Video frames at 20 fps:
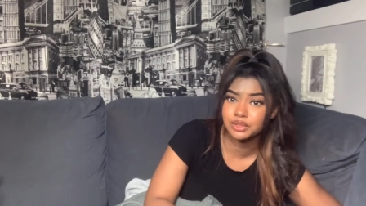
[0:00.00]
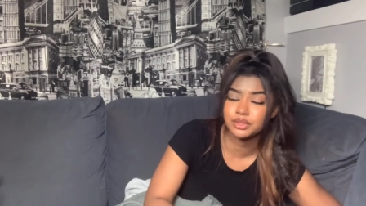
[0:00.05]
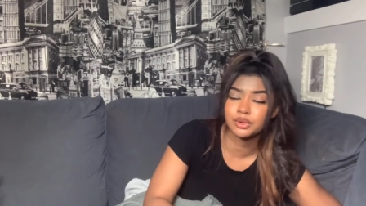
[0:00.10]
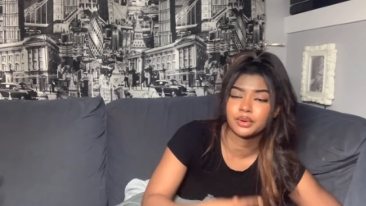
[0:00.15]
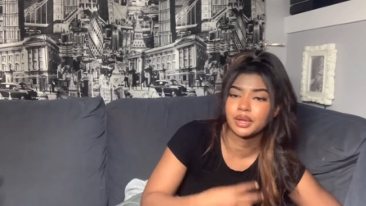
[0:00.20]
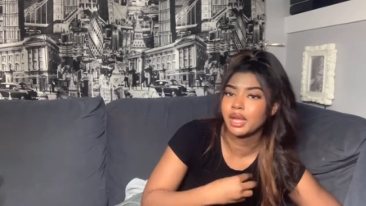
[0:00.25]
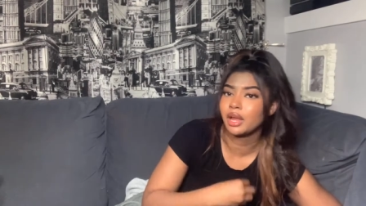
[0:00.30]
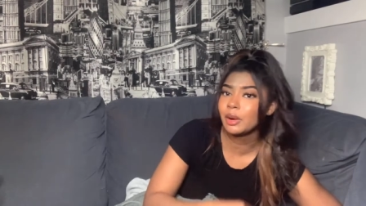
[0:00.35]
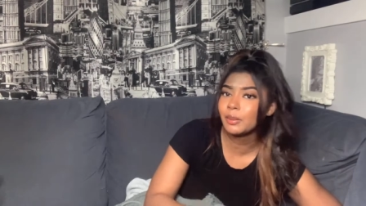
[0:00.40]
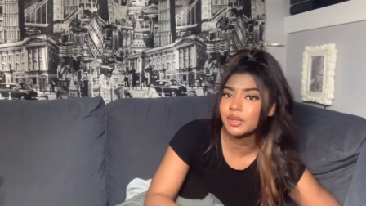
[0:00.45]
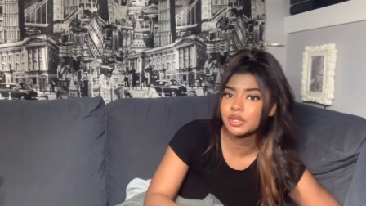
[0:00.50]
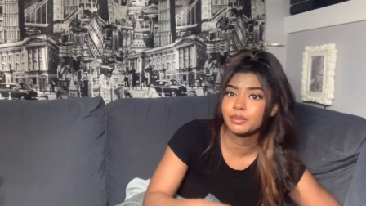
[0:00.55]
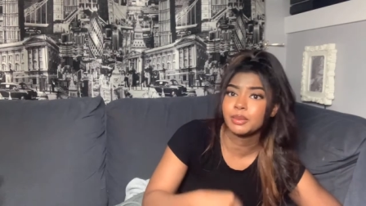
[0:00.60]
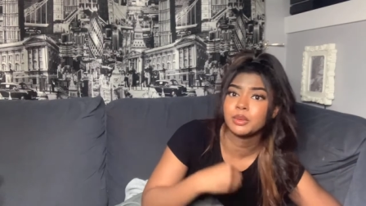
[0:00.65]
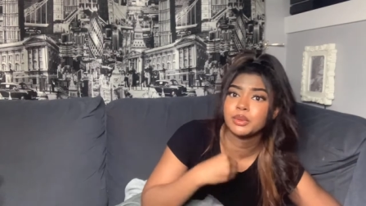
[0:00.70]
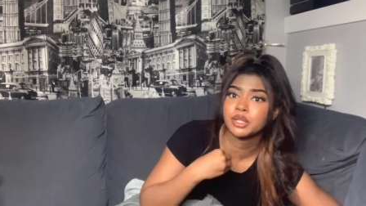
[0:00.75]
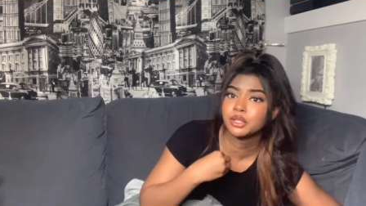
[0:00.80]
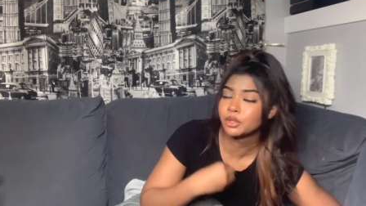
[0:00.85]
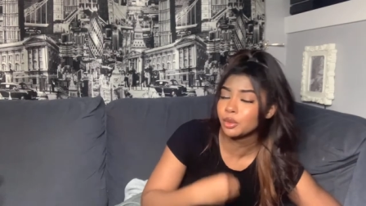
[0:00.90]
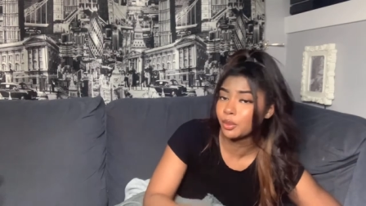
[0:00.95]
don't care about the
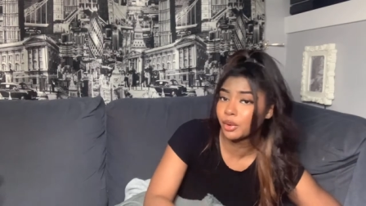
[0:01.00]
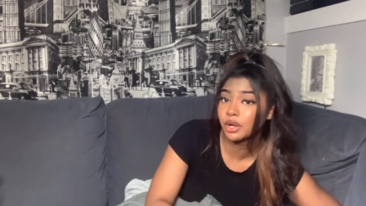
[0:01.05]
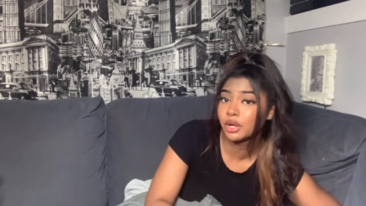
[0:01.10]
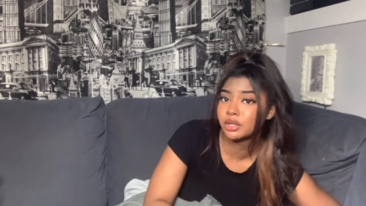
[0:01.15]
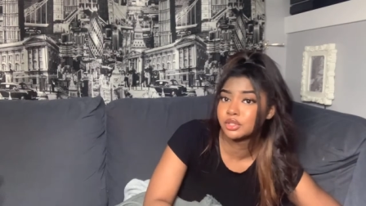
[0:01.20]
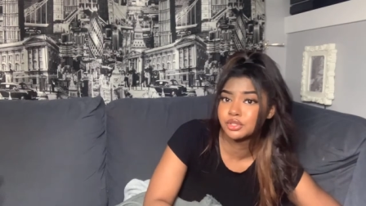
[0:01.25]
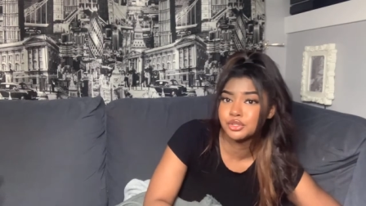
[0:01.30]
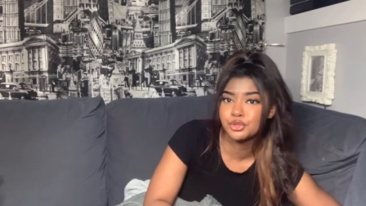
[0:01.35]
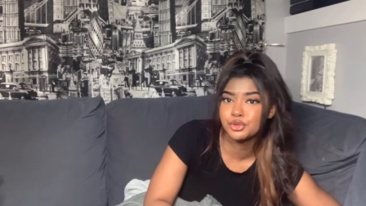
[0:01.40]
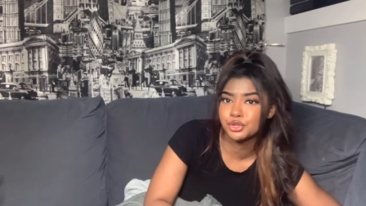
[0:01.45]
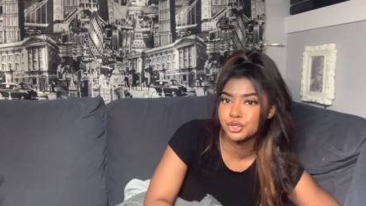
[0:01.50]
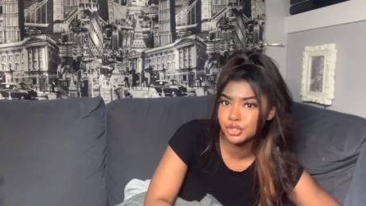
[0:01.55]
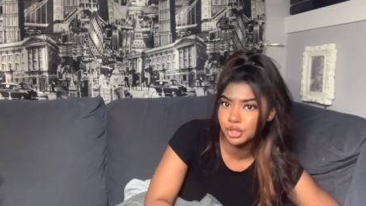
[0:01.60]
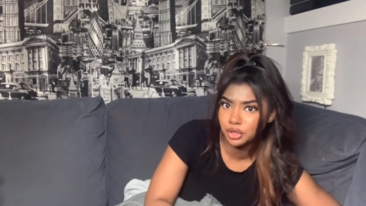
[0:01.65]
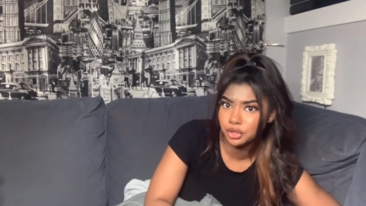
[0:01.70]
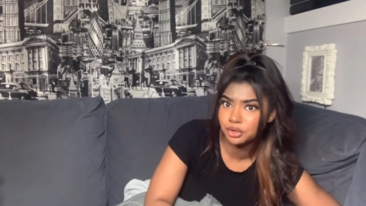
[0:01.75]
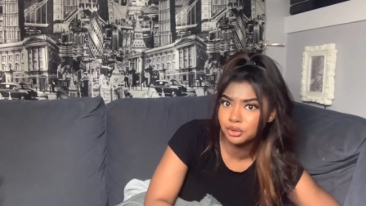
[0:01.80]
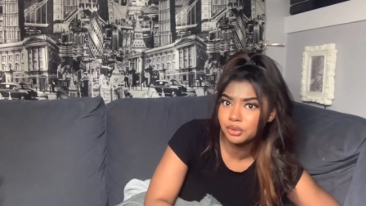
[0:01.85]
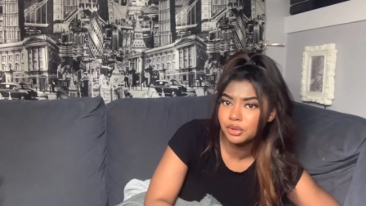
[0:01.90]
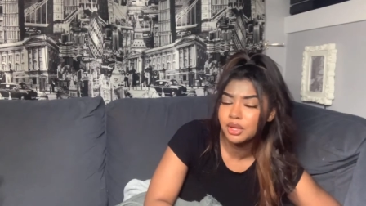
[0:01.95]
people that they're bringing onto their
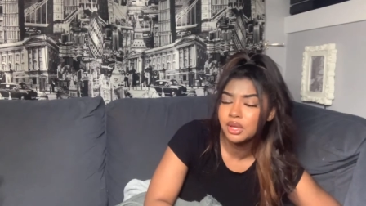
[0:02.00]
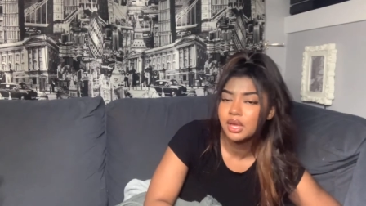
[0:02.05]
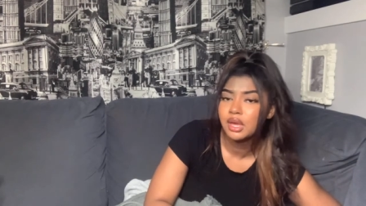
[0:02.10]
show.